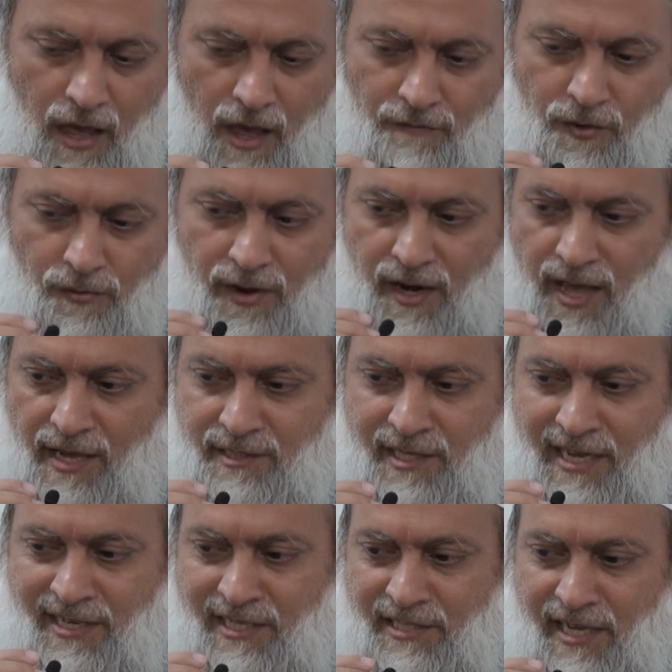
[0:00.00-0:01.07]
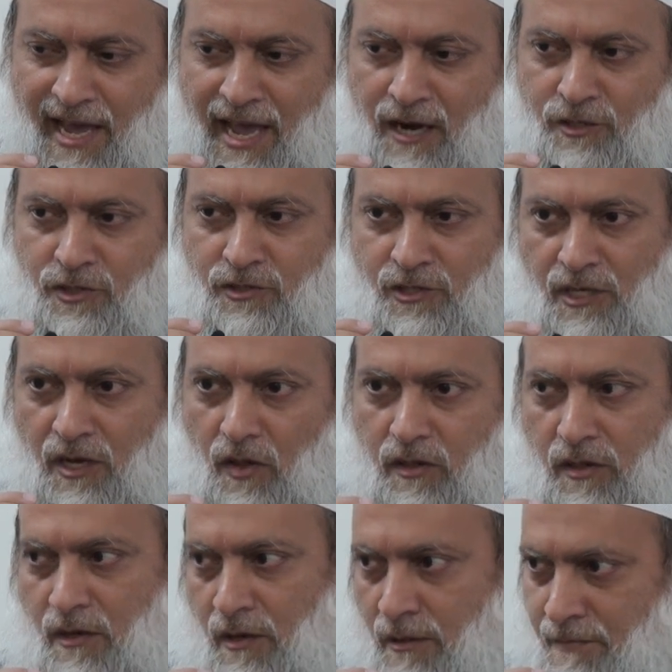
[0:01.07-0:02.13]
Everyone has that desire to see
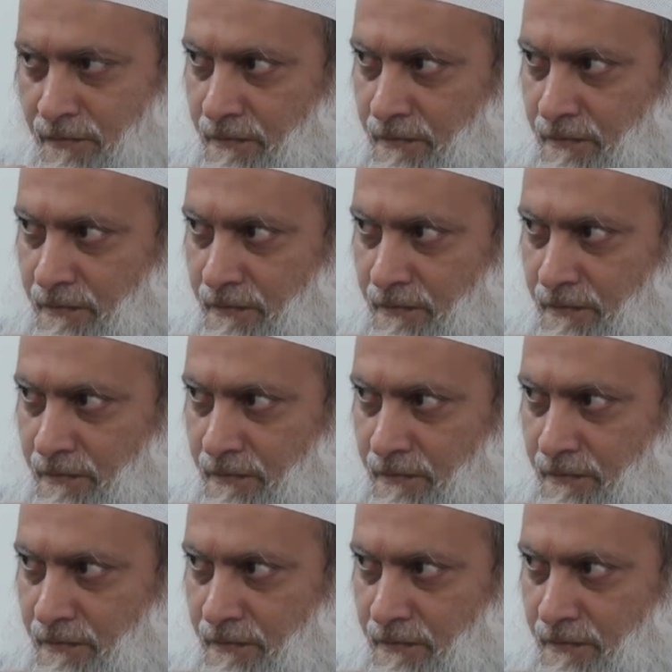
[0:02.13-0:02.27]
Allah.